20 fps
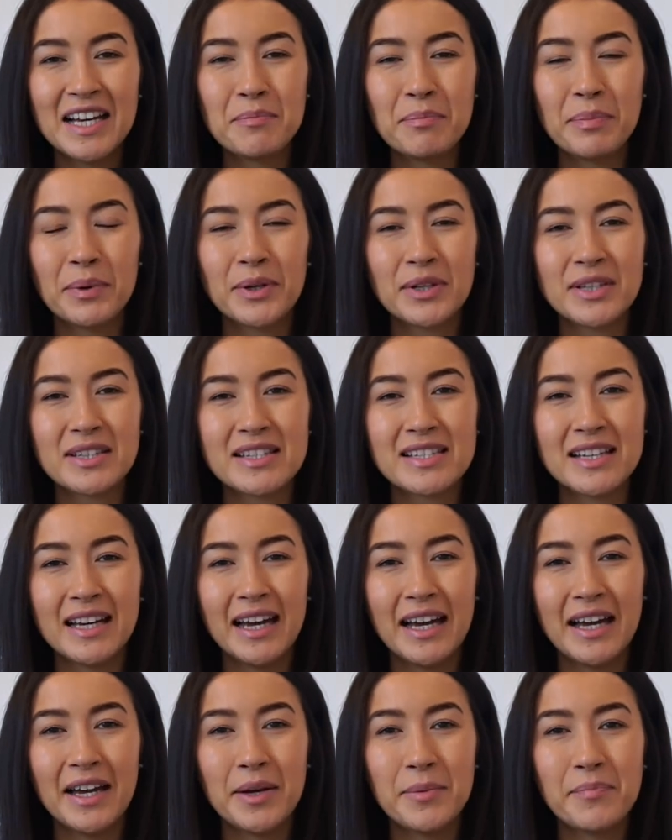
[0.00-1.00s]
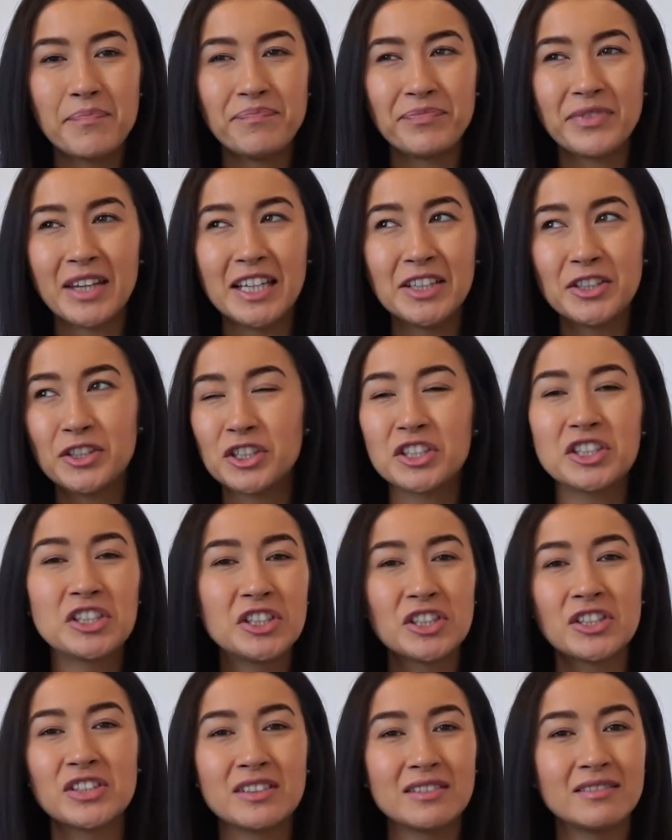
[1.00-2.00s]
But they just
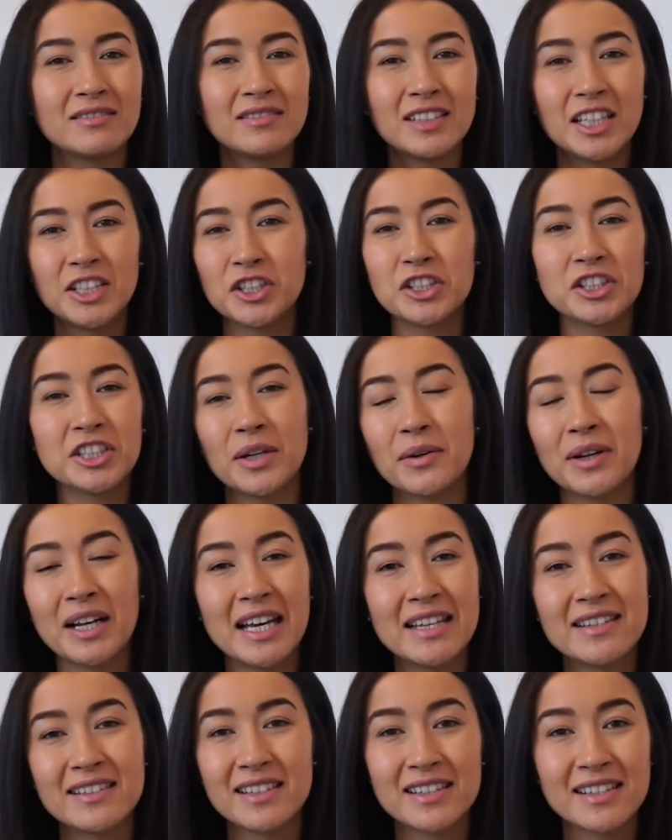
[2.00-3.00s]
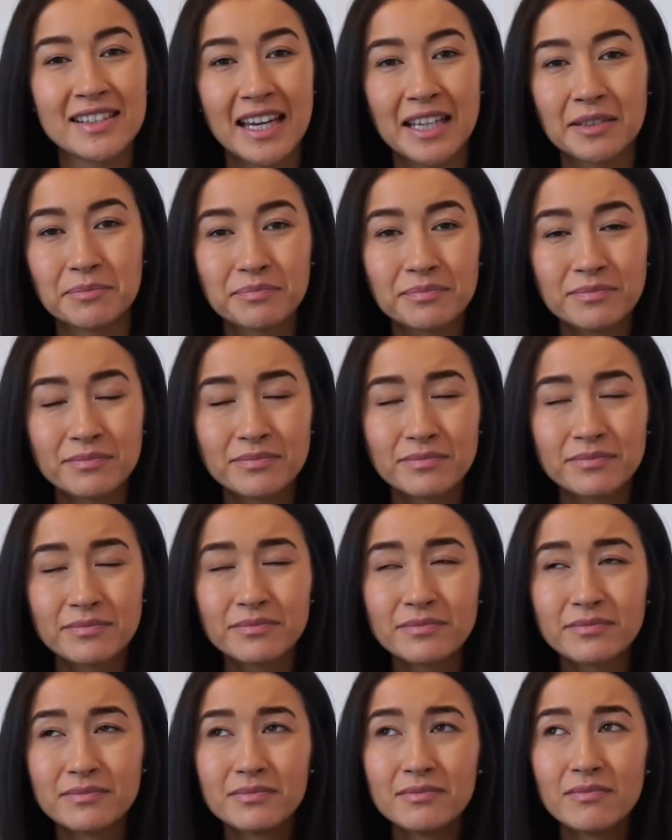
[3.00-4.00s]
don't cleanse the skin.
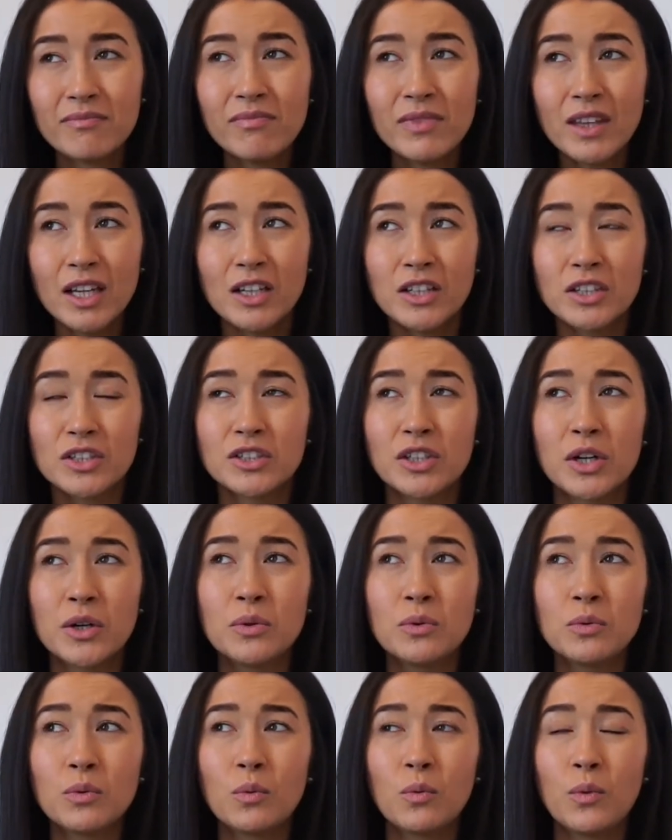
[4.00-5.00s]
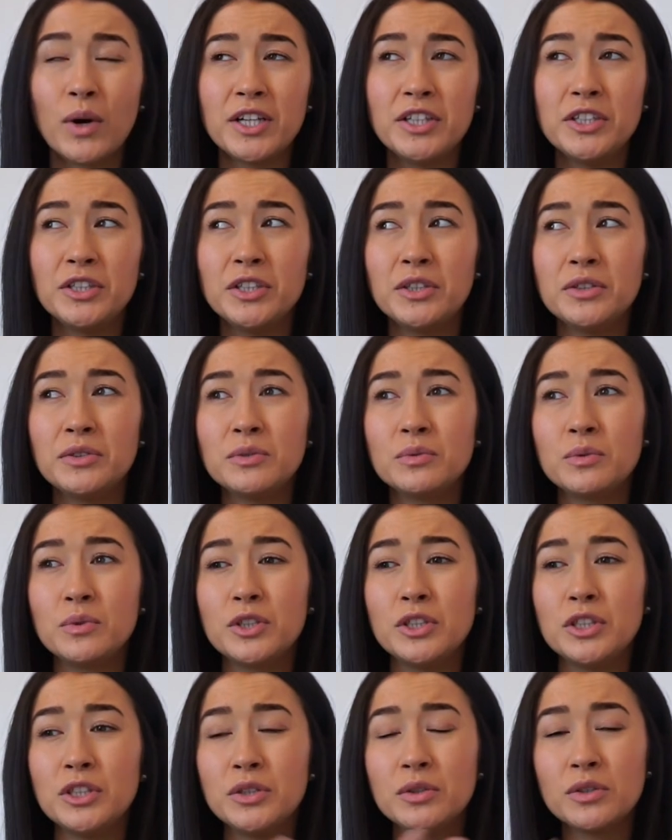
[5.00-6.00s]
So when you
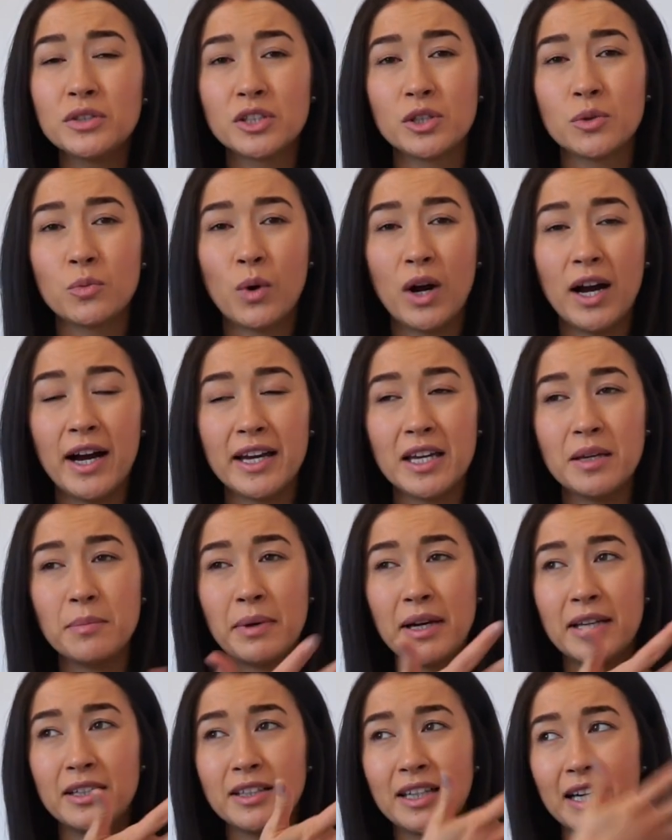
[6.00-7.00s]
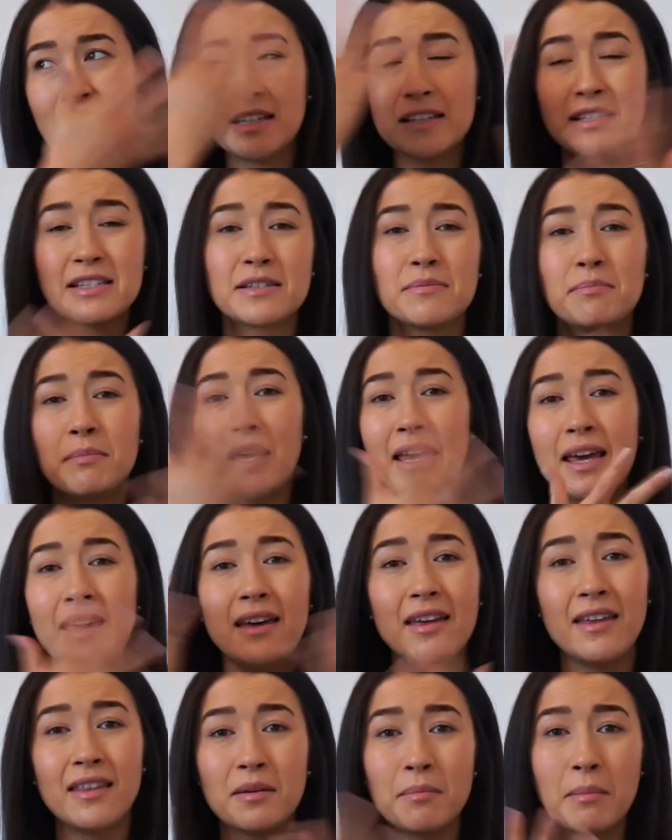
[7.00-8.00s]
use the wipe and kind of
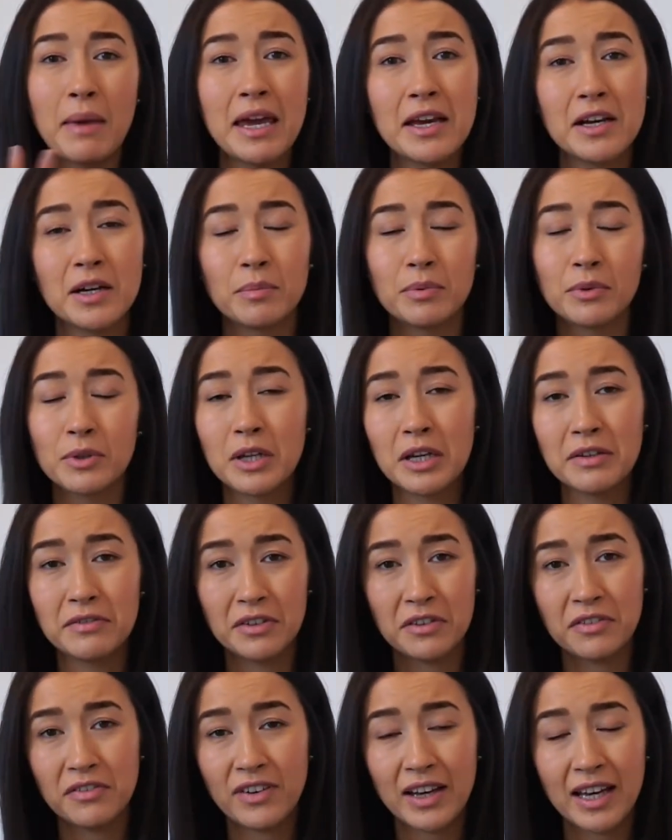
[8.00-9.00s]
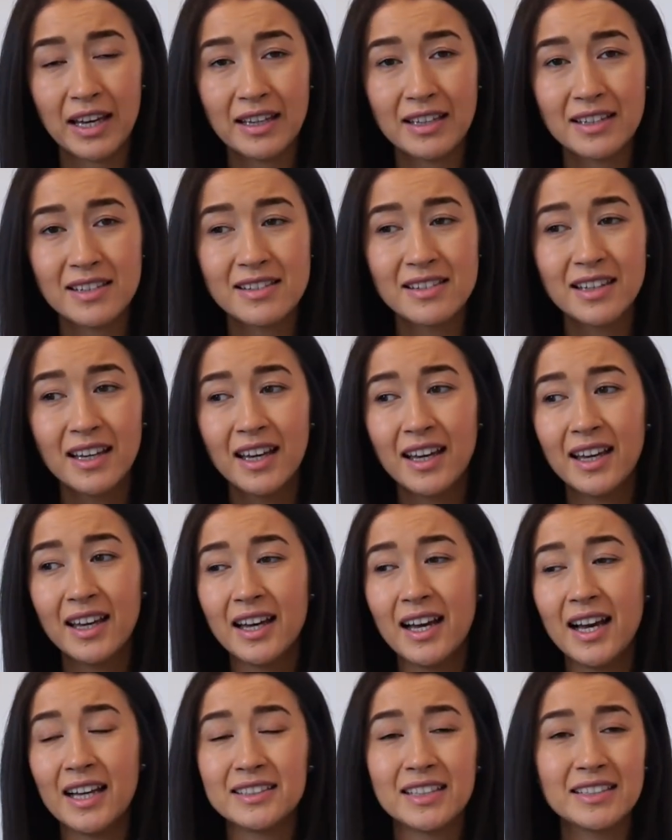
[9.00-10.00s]
smear the makeup all over your face,
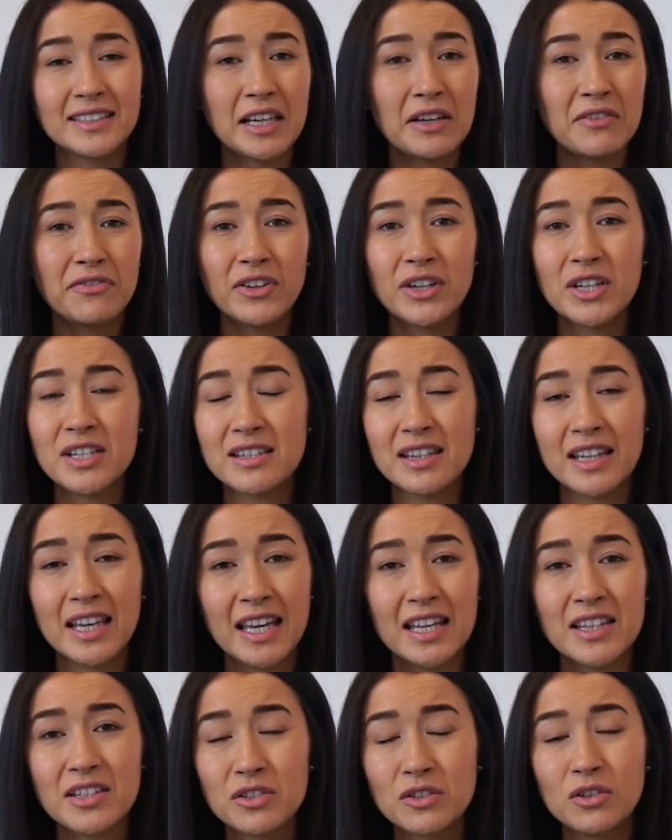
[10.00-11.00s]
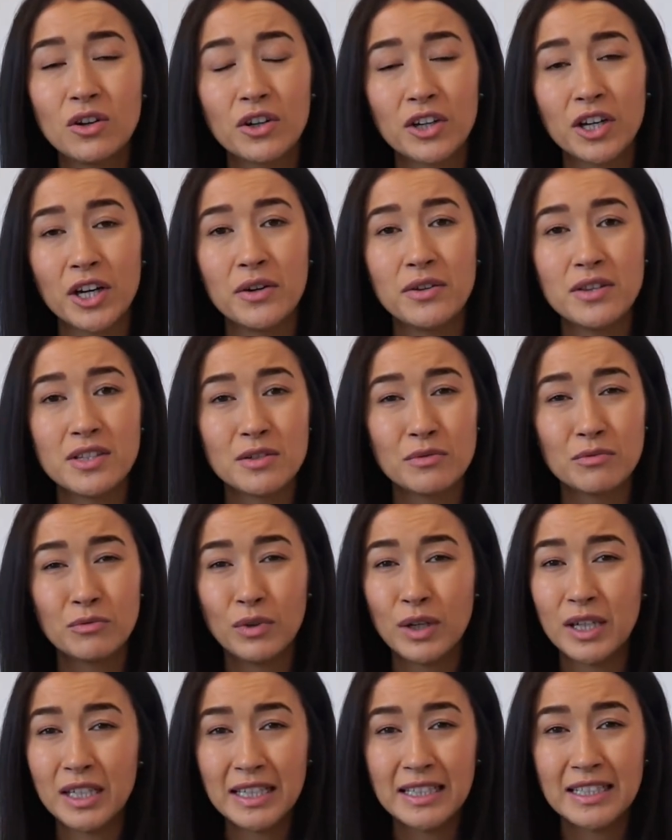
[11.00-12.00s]
as I say, firstly, it's not going to
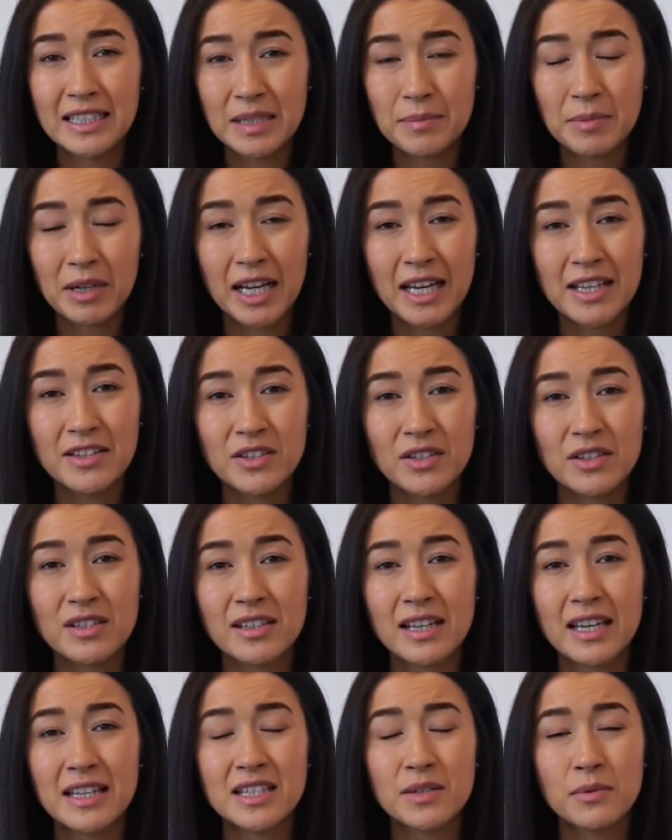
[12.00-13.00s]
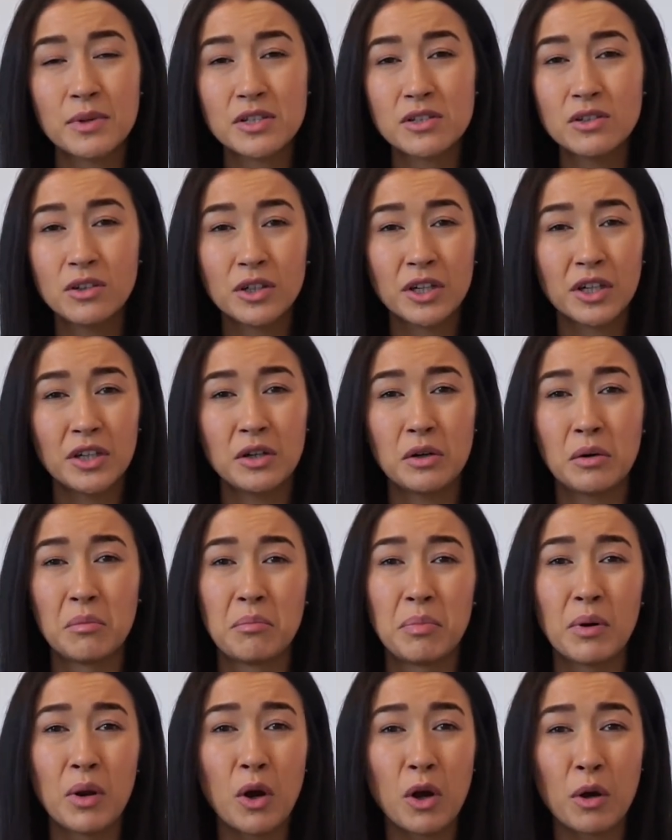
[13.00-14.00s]
really deep cleanse your skin, so it's not going to
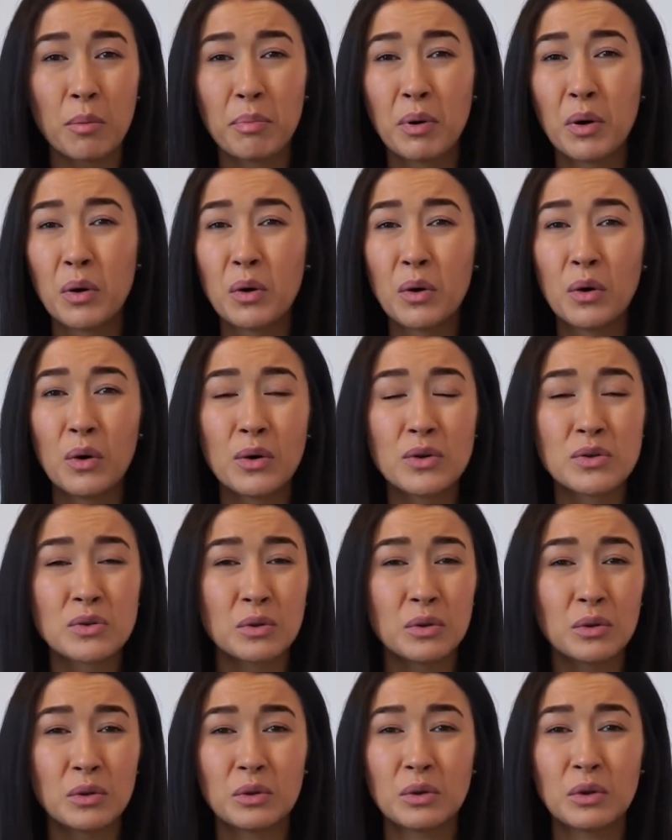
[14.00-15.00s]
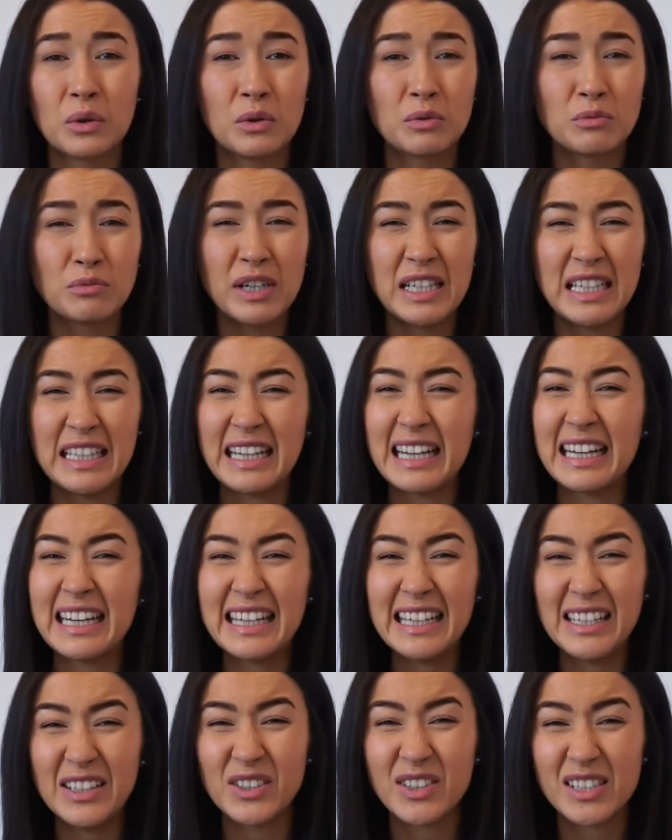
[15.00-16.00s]
unblock pores or really
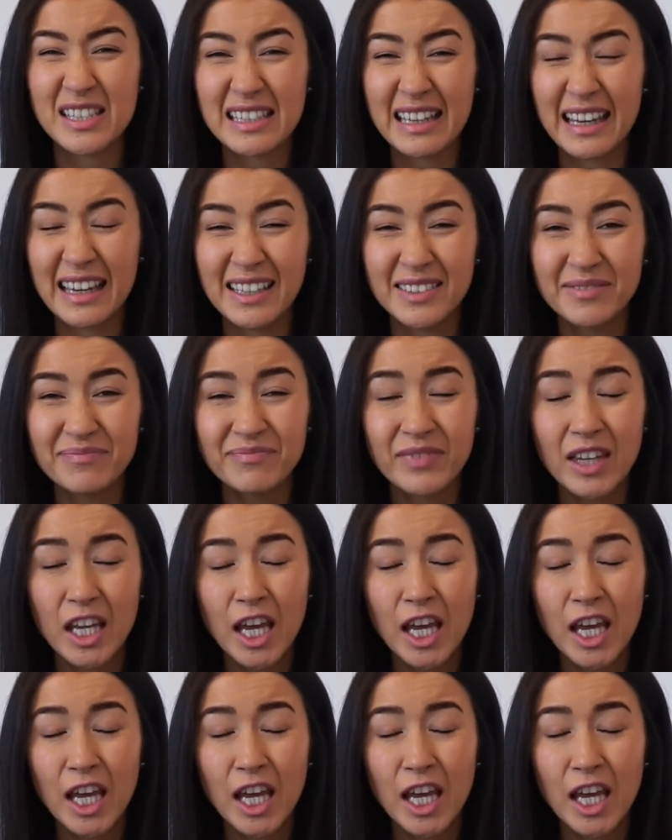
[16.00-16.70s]
clean your skin.